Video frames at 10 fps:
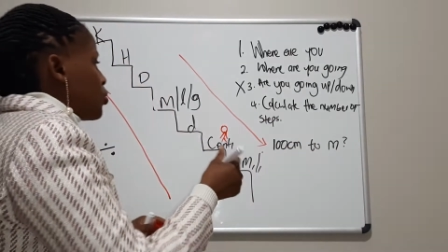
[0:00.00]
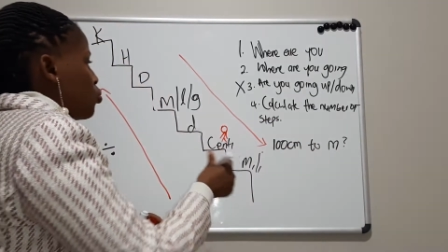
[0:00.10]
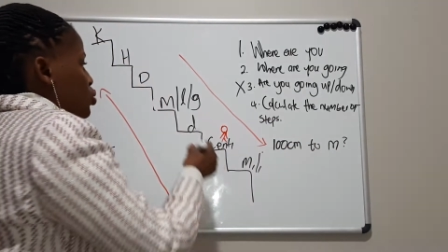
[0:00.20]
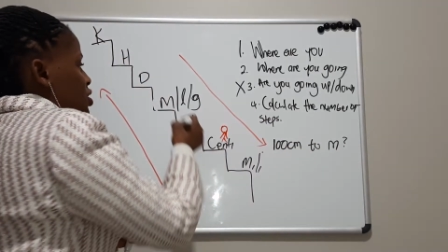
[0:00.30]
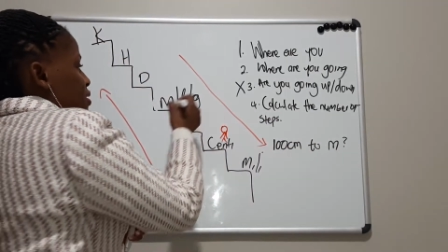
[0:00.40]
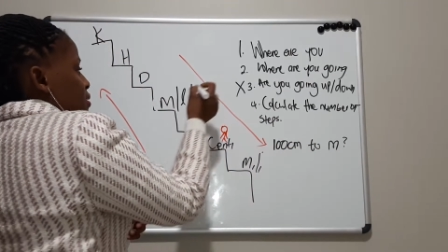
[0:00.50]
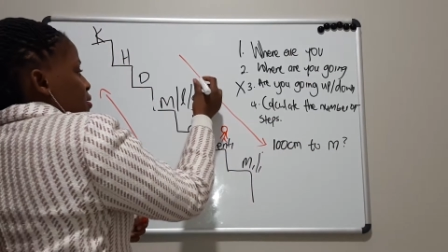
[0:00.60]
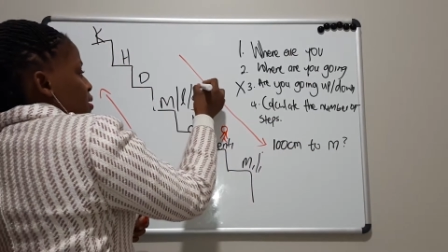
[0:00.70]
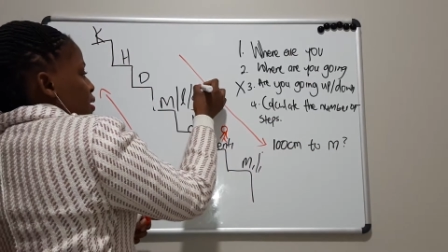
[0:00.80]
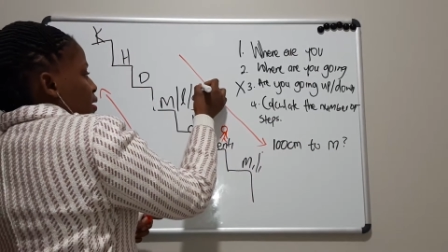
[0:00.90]
which is
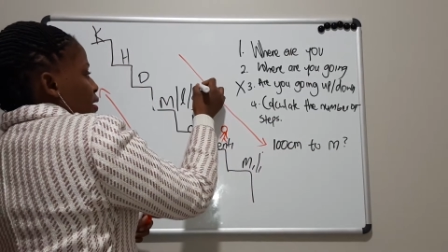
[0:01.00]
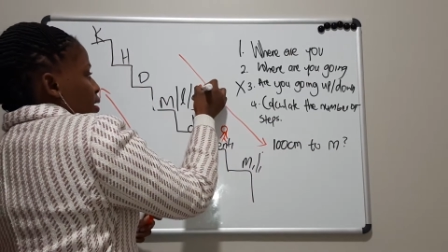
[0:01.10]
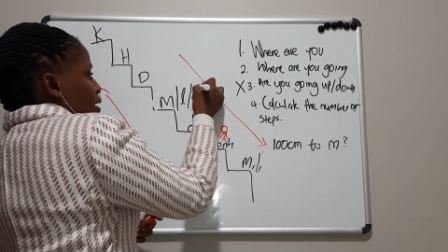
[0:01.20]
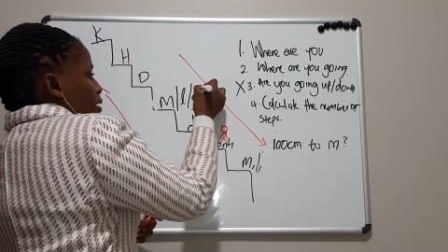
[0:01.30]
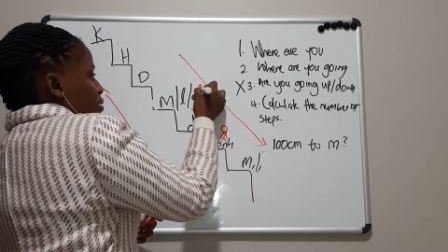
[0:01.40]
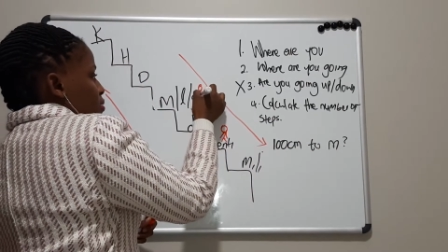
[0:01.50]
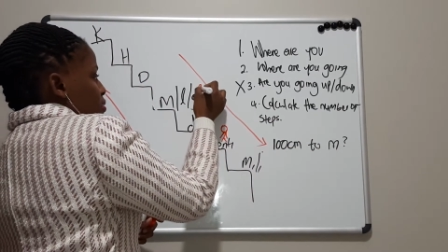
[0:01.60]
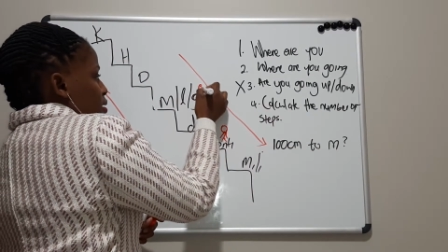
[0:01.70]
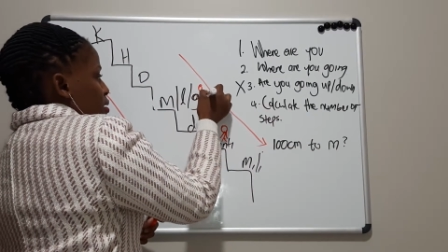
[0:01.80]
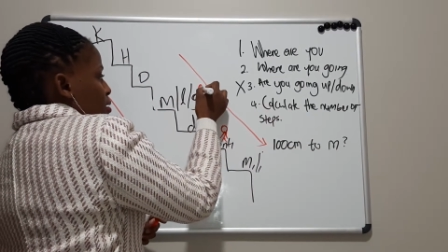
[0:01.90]
here is
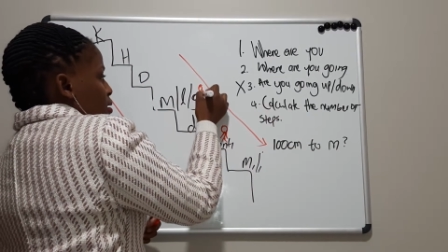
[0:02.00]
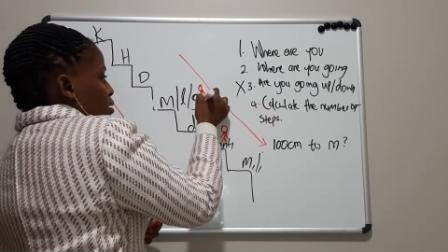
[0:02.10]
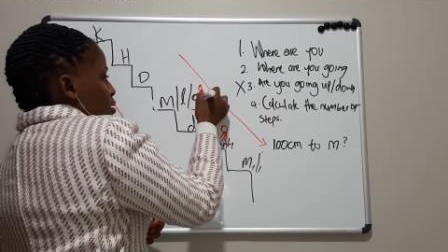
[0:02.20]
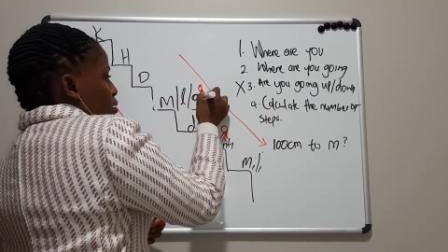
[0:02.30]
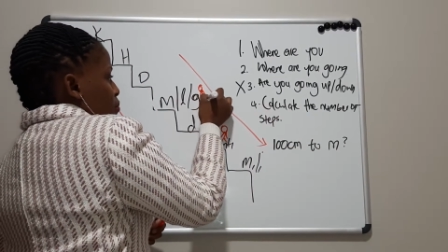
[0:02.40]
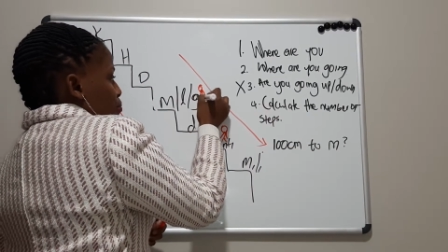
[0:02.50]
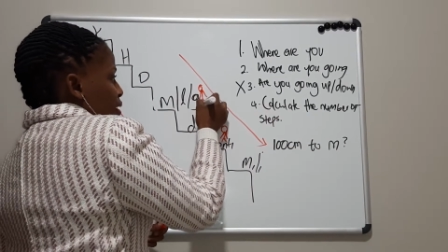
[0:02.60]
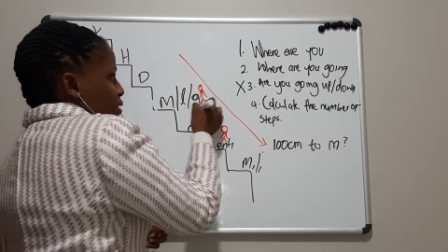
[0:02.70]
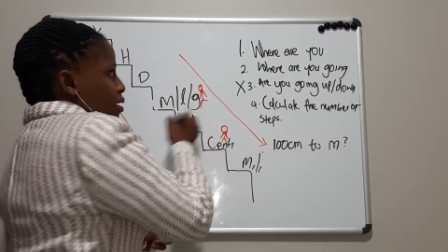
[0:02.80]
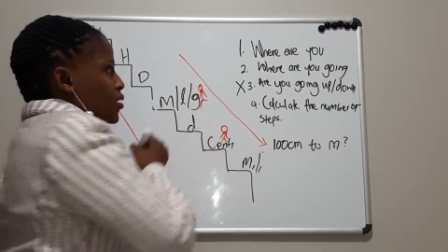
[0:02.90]
the
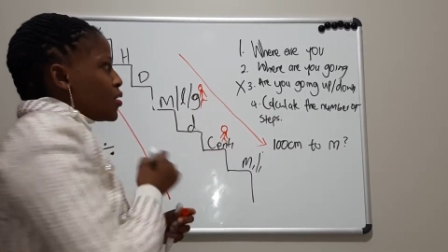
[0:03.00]
meter.